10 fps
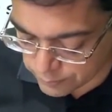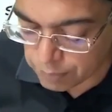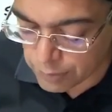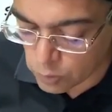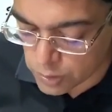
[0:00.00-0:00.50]

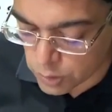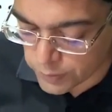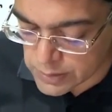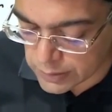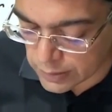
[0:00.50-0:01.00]
Because of
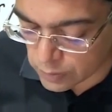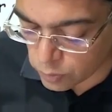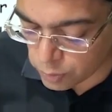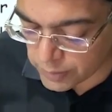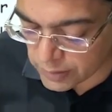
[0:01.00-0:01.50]
which they are
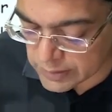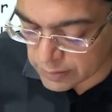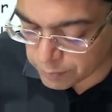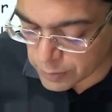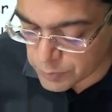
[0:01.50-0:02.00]
going to be
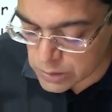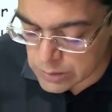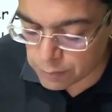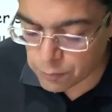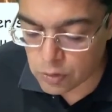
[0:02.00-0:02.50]

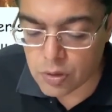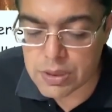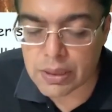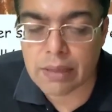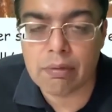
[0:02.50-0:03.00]
responsible for
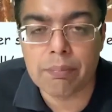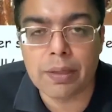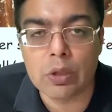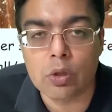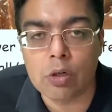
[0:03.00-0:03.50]
causing
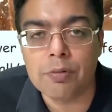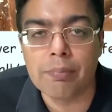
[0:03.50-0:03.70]
development of